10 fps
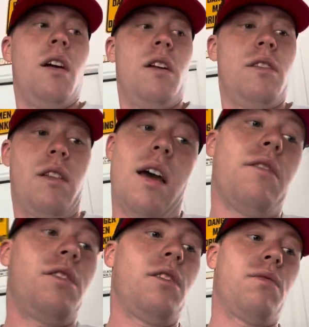So now
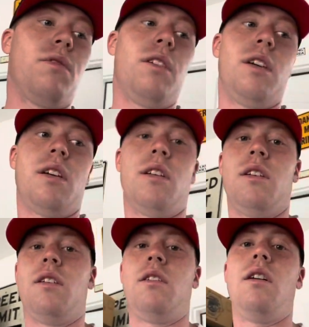it's just really
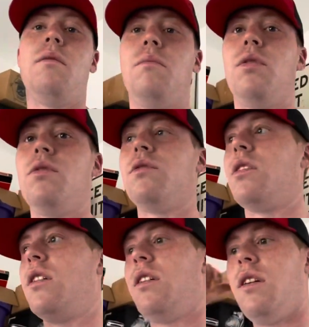nut and bolt.
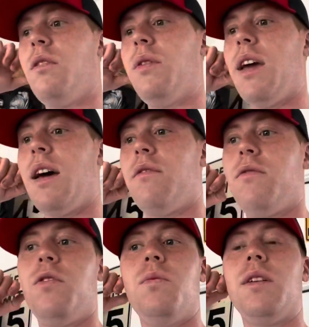We have a
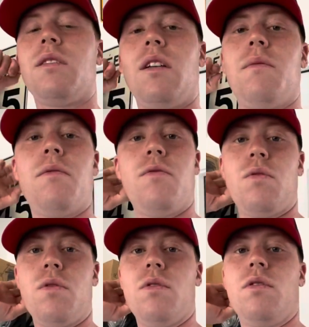few weeks left
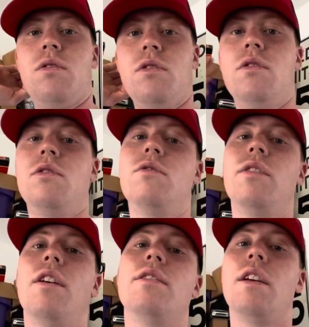before
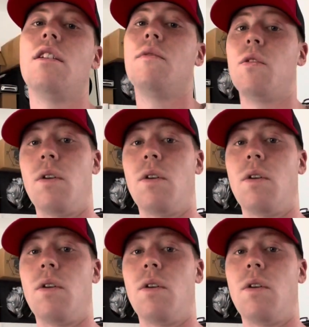Streetcar Takeover